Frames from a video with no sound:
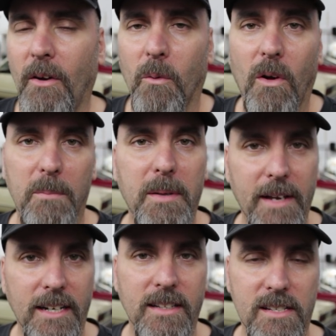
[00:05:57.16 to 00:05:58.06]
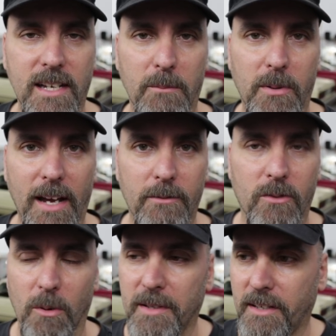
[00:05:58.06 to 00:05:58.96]
will all be made on the same
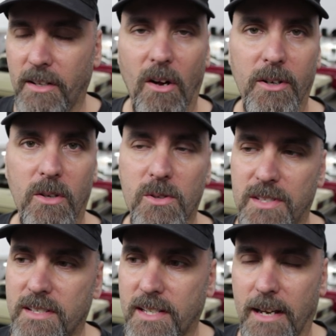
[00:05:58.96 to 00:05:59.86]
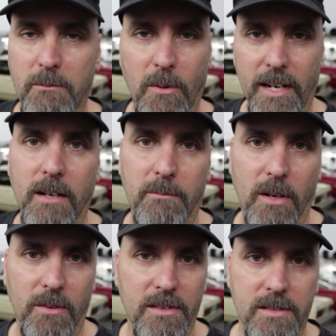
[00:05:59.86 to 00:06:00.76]
platform, and they'll all use the same brake
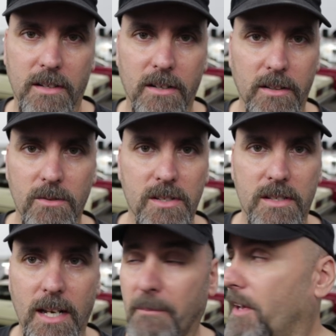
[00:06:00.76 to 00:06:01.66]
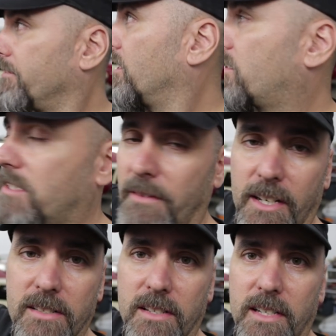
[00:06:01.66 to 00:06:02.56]
components. They'll all use the same. This Civic is